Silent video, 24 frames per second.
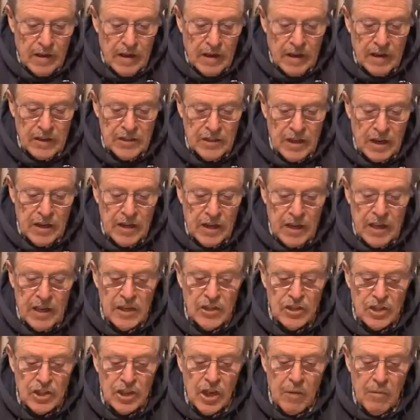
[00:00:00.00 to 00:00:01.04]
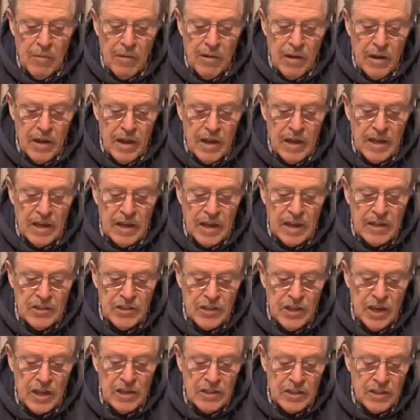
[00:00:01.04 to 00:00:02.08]
They said, in summer, it can
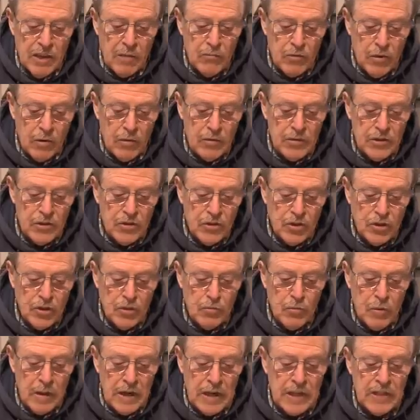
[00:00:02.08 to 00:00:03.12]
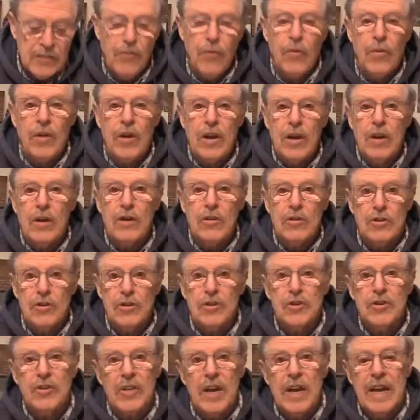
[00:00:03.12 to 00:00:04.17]
take sometimes two weeks for the
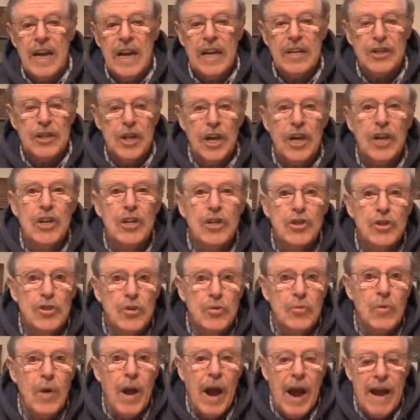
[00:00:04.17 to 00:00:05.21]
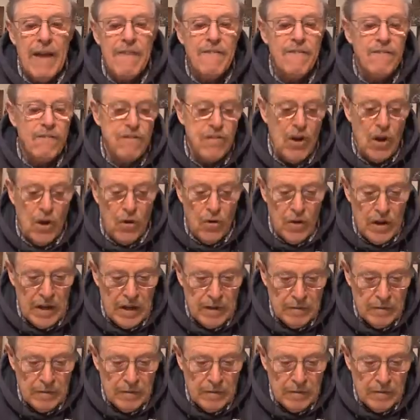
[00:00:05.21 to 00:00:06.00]
casters to hatch into a fly.